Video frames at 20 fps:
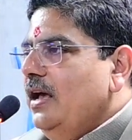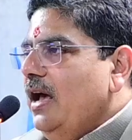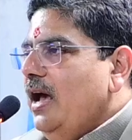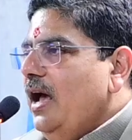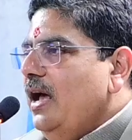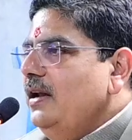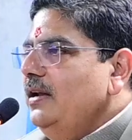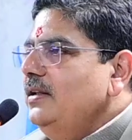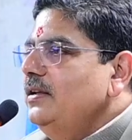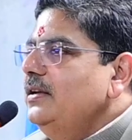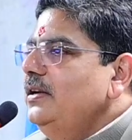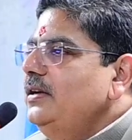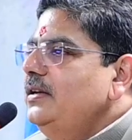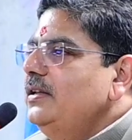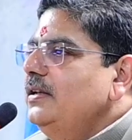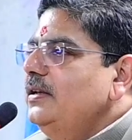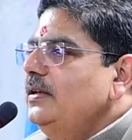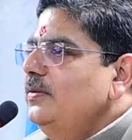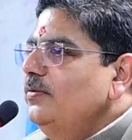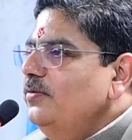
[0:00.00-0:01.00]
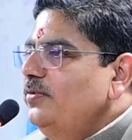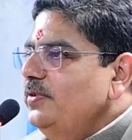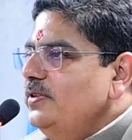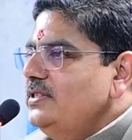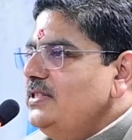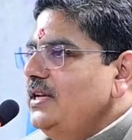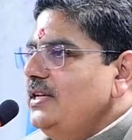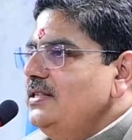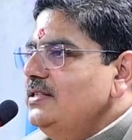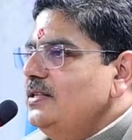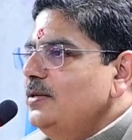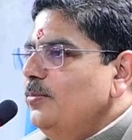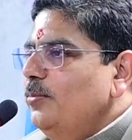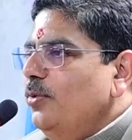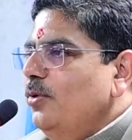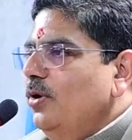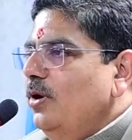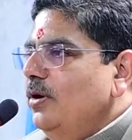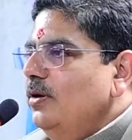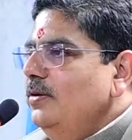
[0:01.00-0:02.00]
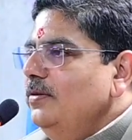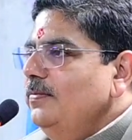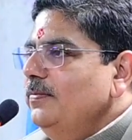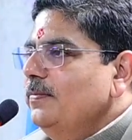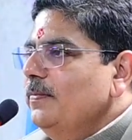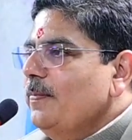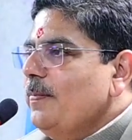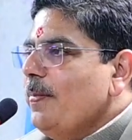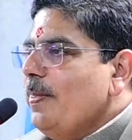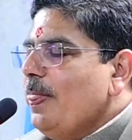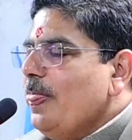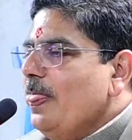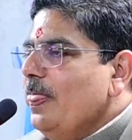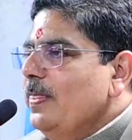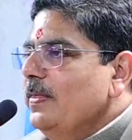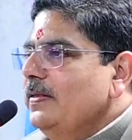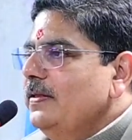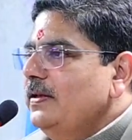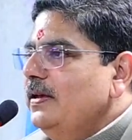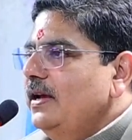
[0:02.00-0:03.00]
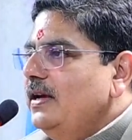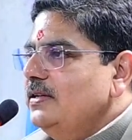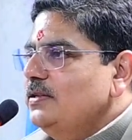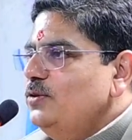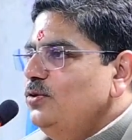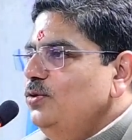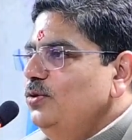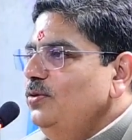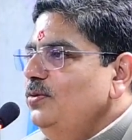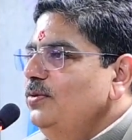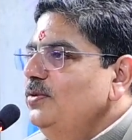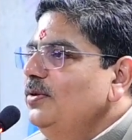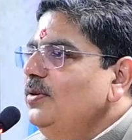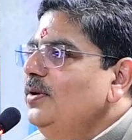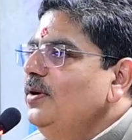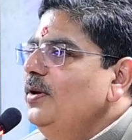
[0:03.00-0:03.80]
and it emphasized upon as to